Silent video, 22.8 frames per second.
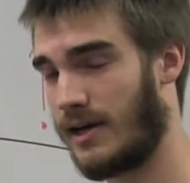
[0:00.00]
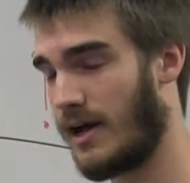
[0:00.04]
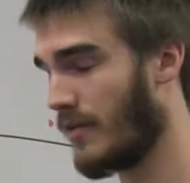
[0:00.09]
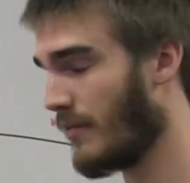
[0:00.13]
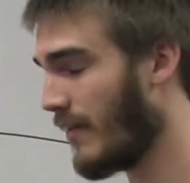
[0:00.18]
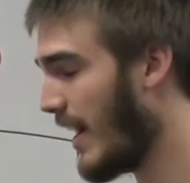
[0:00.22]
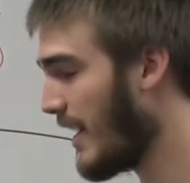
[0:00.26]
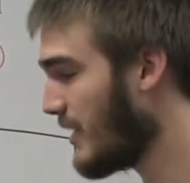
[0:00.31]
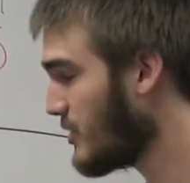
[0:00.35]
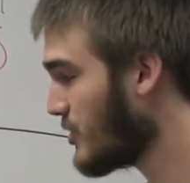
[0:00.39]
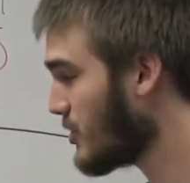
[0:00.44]
Now
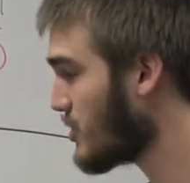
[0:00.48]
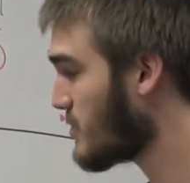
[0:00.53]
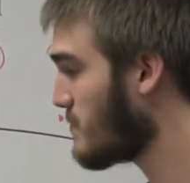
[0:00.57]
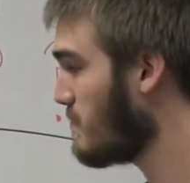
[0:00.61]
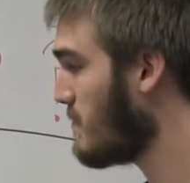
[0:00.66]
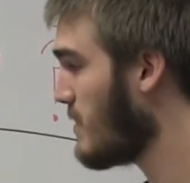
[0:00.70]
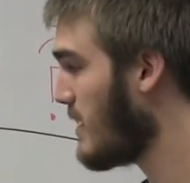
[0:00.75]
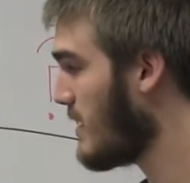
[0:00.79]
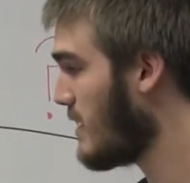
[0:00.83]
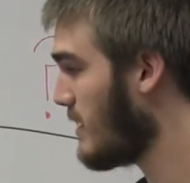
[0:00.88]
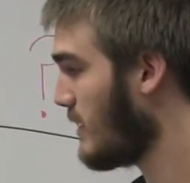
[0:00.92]
that just
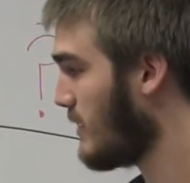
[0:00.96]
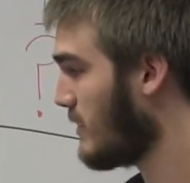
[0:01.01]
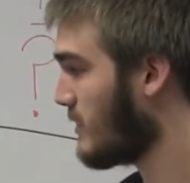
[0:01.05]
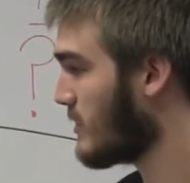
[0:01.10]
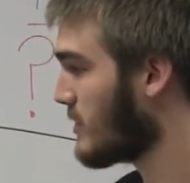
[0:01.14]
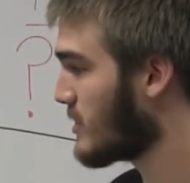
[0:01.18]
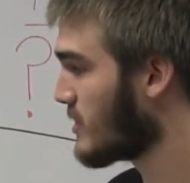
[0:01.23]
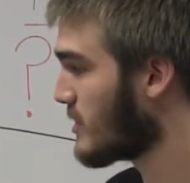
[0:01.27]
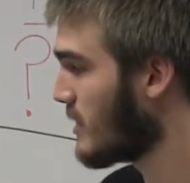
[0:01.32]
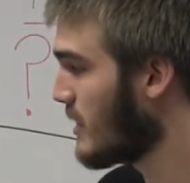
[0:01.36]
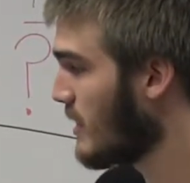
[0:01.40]

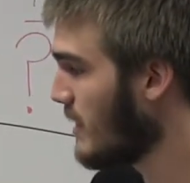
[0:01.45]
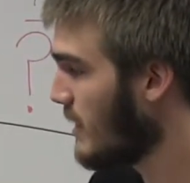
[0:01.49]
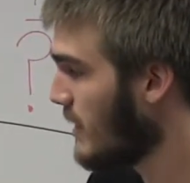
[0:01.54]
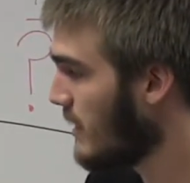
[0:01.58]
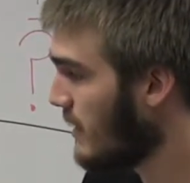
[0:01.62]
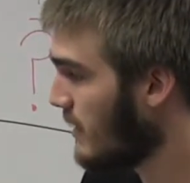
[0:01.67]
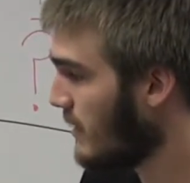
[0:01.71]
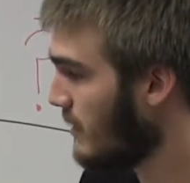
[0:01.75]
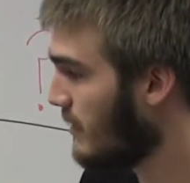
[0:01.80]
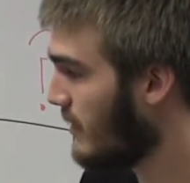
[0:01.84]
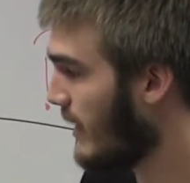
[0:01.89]
means
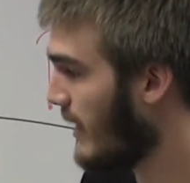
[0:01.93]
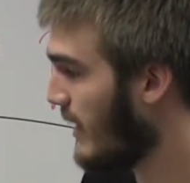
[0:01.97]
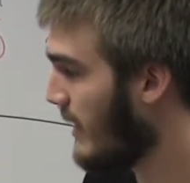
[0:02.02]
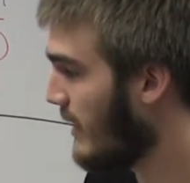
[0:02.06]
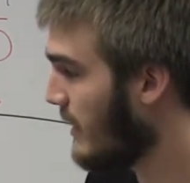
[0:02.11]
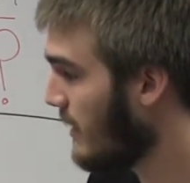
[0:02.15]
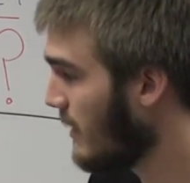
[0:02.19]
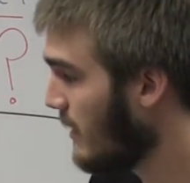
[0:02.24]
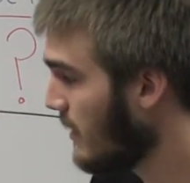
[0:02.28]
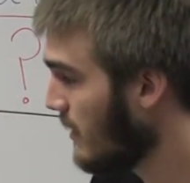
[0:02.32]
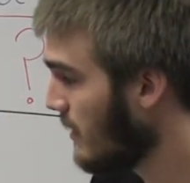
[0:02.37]
that